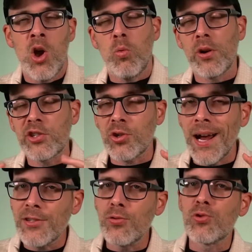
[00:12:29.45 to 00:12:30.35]
was
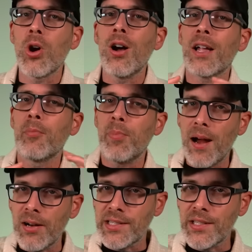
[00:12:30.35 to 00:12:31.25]
trying to draw a
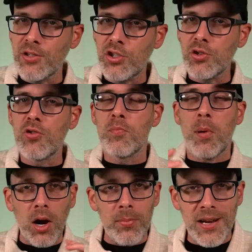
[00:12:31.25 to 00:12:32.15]
comparison to
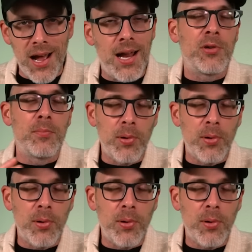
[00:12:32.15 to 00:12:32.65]
Barbenheimer,